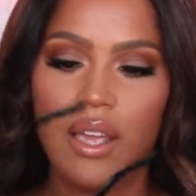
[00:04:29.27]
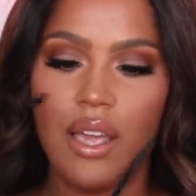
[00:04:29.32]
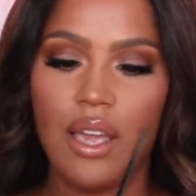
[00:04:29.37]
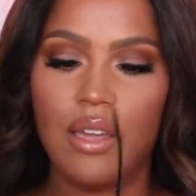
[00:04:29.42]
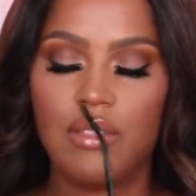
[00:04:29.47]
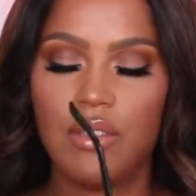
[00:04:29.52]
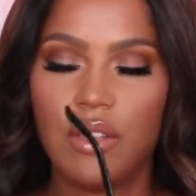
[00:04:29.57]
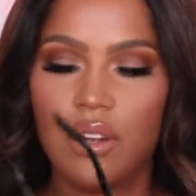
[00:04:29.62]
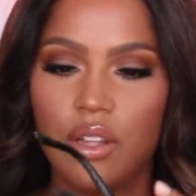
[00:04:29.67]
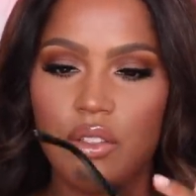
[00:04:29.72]

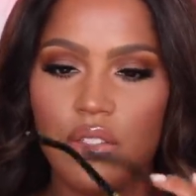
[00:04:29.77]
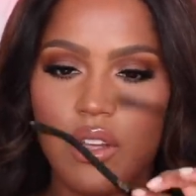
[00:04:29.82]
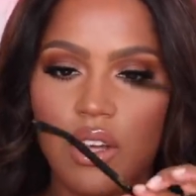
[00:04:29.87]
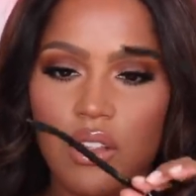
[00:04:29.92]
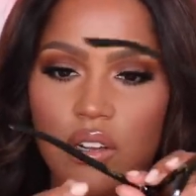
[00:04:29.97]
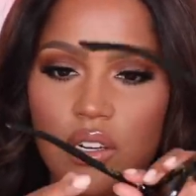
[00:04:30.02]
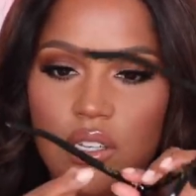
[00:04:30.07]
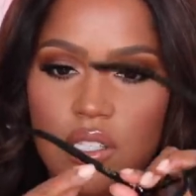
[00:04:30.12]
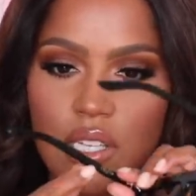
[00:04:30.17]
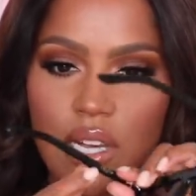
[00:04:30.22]
And then on the
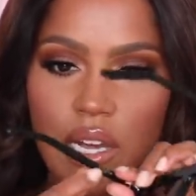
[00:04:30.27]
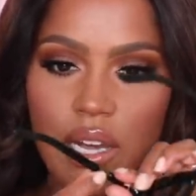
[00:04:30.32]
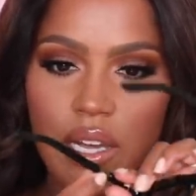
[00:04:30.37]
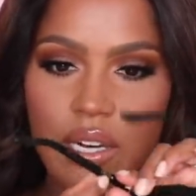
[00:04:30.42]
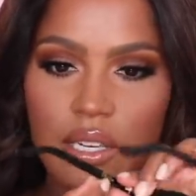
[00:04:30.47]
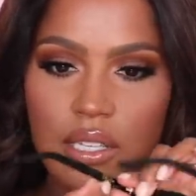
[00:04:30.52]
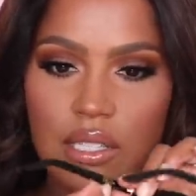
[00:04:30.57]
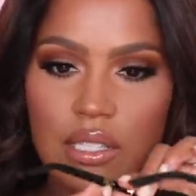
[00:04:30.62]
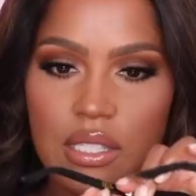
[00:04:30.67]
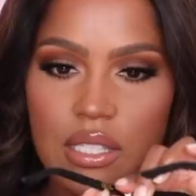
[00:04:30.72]
other
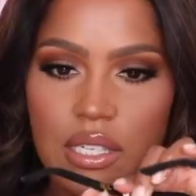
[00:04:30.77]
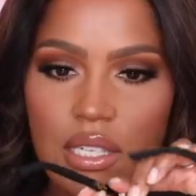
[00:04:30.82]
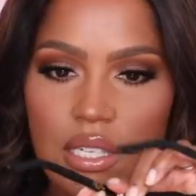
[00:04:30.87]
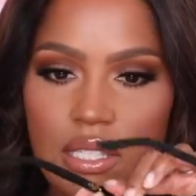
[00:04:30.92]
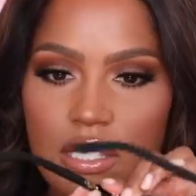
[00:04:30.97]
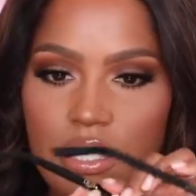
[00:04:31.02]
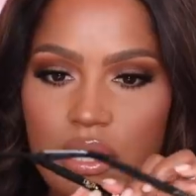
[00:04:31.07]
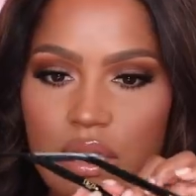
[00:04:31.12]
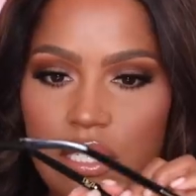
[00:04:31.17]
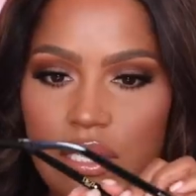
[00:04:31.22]
side, it
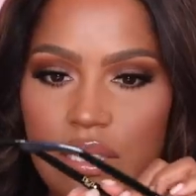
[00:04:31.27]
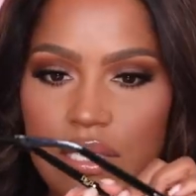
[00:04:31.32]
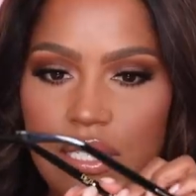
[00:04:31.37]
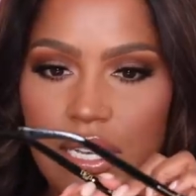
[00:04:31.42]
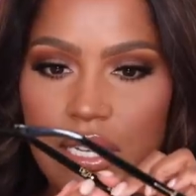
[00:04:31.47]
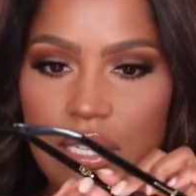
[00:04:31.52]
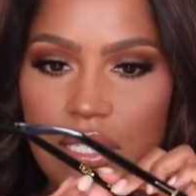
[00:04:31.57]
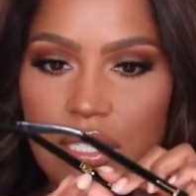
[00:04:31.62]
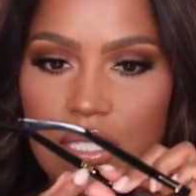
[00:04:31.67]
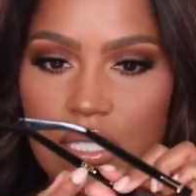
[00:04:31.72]
says
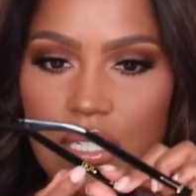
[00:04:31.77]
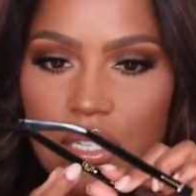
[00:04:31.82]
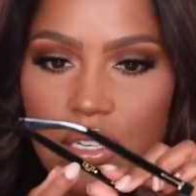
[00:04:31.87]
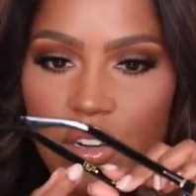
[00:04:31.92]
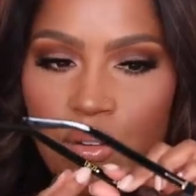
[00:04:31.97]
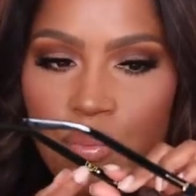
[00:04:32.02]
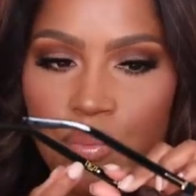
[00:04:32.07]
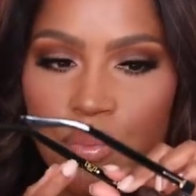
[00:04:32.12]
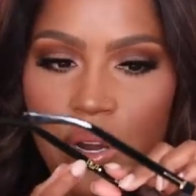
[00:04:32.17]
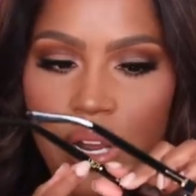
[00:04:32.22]
Dezi,
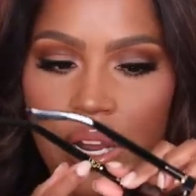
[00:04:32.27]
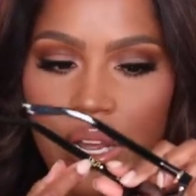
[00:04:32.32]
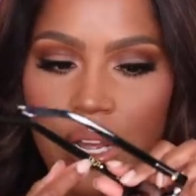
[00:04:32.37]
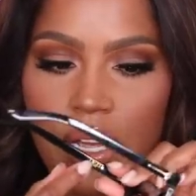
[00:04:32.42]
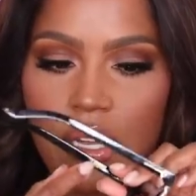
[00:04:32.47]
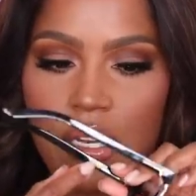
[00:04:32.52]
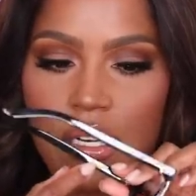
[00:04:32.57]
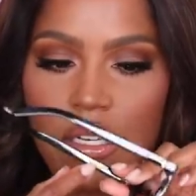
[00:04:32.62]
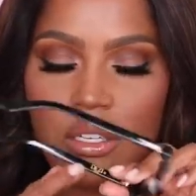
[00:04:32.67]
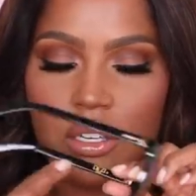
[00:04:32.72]
her
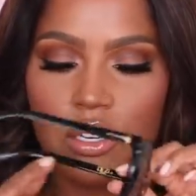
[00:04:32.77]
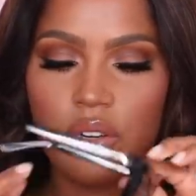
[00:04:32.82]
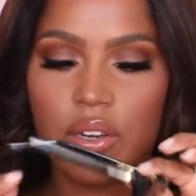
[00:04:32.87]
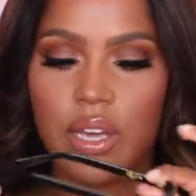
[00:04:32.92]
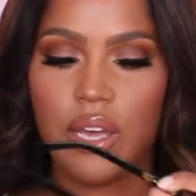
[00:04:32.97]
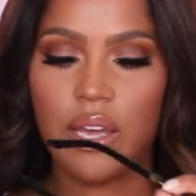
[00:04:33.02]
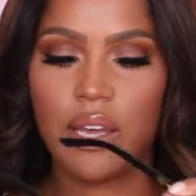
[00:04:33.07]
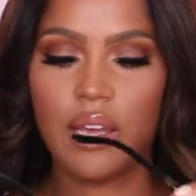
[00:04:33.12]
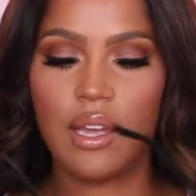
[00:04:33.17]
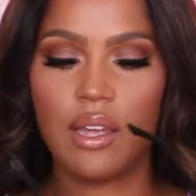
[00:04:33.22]
brand.
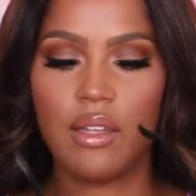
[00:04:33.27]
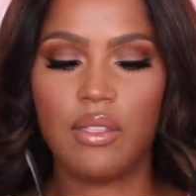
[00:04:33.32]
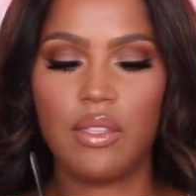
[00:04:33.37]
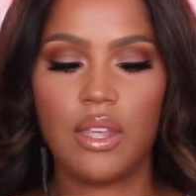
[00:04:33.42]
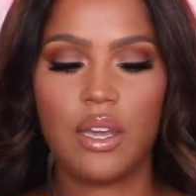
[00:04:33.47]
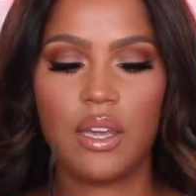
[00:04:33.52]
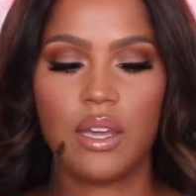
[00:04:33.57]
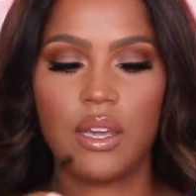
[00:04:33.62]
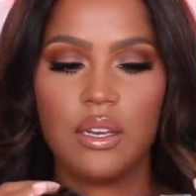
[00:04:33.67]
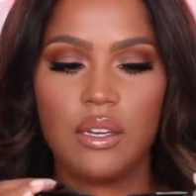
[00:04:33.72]
Okay, and
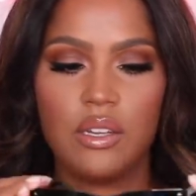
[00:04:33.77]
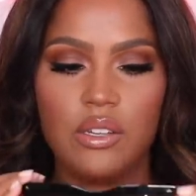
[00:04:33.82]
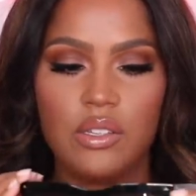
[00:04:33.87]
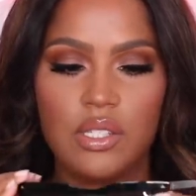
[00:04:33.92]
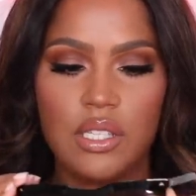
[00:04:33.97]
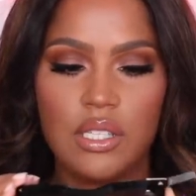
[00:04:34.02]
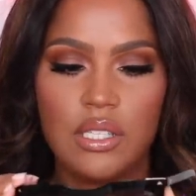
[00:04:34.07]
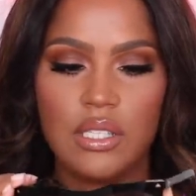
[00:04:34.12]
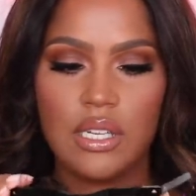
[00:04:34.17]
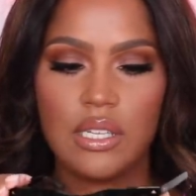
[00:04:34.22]
then you
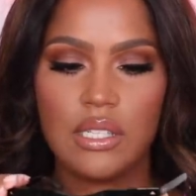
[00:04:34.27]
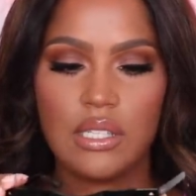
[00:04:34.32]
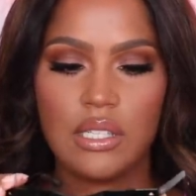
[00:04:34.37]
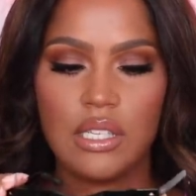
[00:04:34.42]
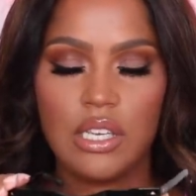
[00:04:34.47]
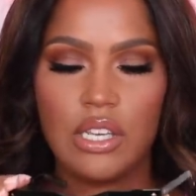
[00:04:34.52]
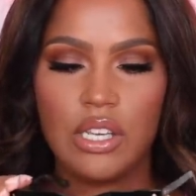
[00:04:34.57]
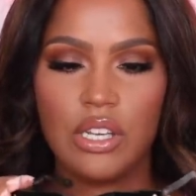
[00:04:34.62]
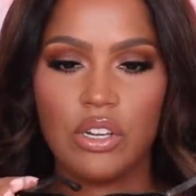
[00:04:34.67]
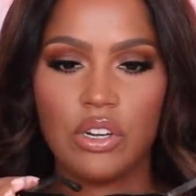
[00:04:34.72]
see Dezi
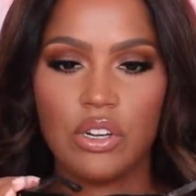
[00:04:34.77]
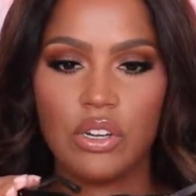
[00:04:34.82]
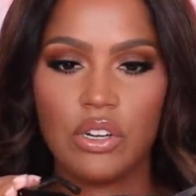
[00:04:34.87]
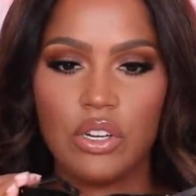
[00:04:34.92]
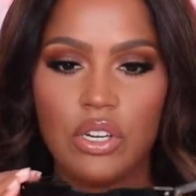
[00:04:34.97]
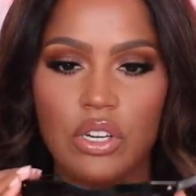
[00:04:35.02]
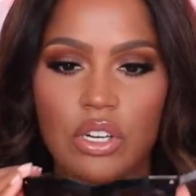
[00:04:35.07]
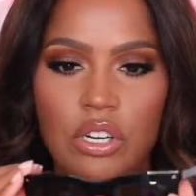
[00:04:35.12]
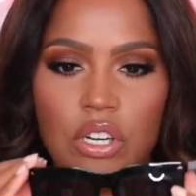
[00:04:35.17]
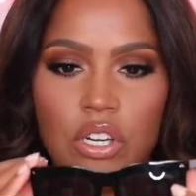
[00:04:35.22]

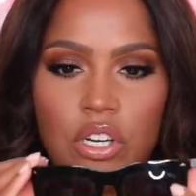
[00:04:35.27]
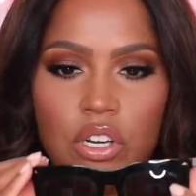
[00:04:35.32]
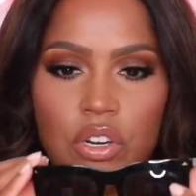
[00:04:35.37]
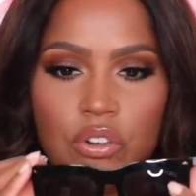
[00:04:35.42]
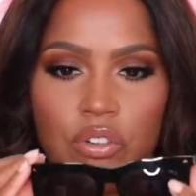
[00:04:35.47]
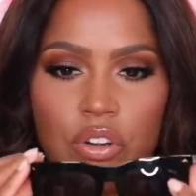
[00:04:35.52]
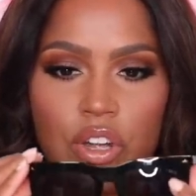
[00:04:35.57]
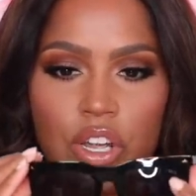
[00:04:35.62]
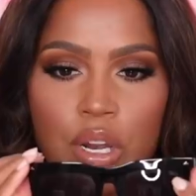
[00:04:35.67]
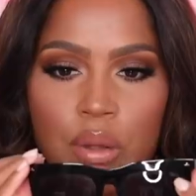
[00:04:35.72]
here
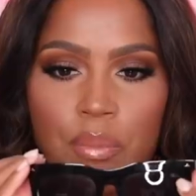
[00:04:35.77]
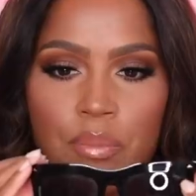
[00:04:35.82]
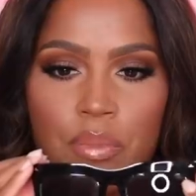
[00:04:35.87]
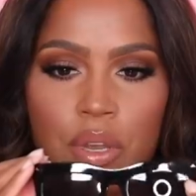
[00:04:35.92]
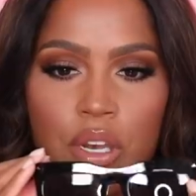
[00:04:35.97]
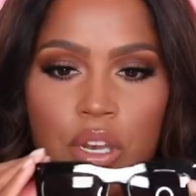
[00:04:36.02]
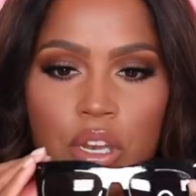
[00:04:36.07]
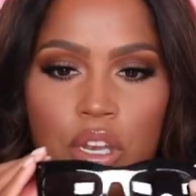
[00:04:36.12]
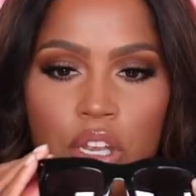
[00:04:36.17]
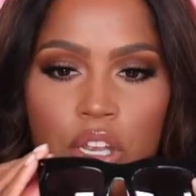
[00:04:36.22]
right up
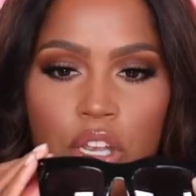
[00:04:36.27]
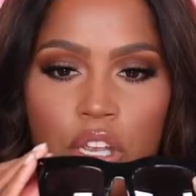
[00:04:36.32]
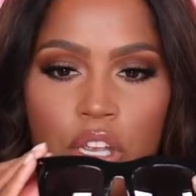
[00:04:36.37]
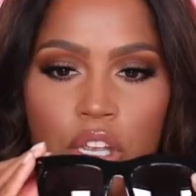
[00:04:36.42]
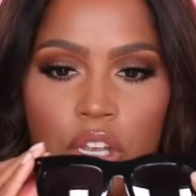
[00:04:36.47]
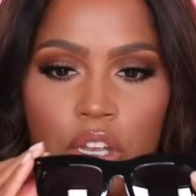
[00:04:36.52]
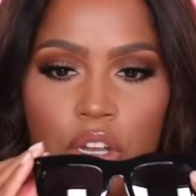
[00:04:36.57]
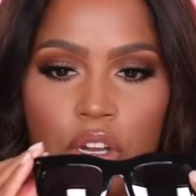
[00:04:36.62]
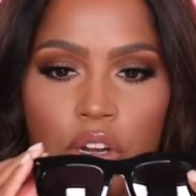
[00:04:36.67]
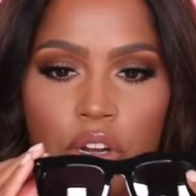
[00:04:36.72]
in
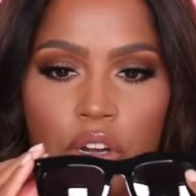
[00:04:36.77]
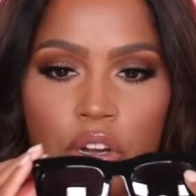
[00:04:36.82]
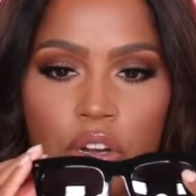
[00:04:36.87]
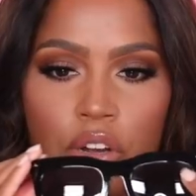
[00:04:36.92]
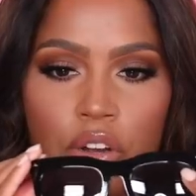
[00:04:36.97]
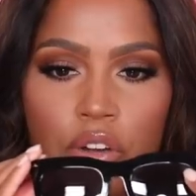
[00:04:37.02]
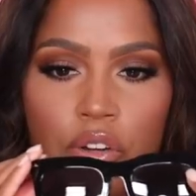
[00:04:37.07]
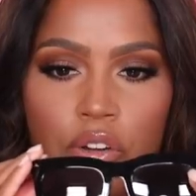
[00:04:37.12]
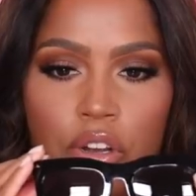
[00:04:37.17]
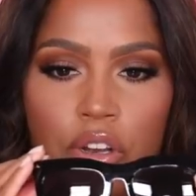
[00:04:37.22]

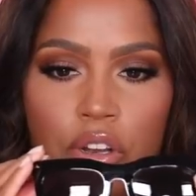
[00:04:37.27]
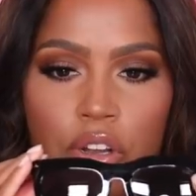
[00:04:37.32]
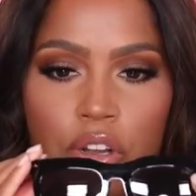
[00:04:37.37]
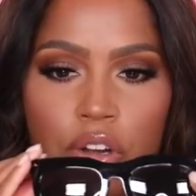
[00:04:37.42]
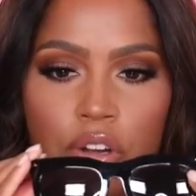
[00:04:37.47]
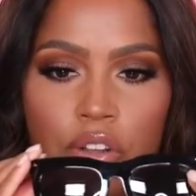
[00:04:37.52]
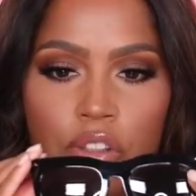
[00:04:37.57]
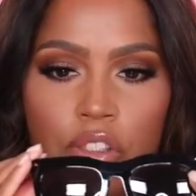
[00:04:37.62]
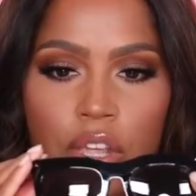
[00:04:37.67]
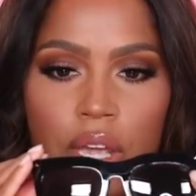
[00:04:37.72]
here, right
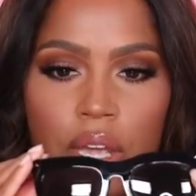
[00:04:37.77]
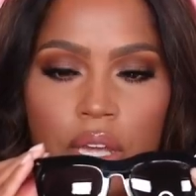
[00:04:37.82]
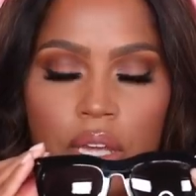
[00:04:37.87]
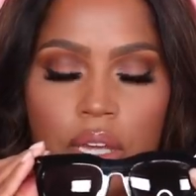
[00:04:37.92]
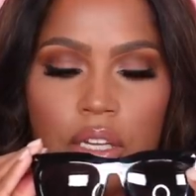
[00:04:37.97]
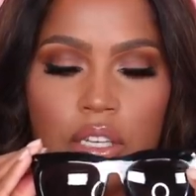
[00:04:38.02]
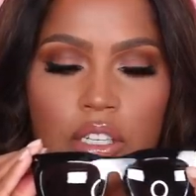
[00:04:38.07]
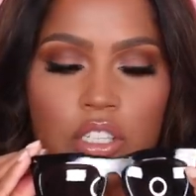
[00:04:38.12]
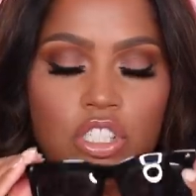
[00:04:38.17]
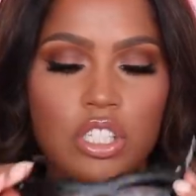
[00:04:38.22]
there at the
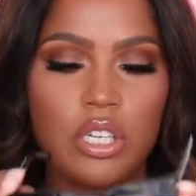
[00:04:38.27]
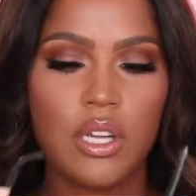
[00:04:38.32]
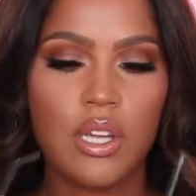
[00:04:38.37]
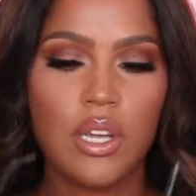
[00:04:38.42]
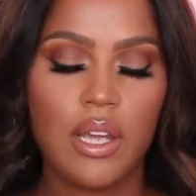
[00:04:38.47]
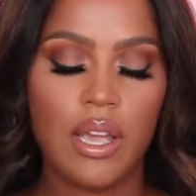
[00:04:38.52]
edge.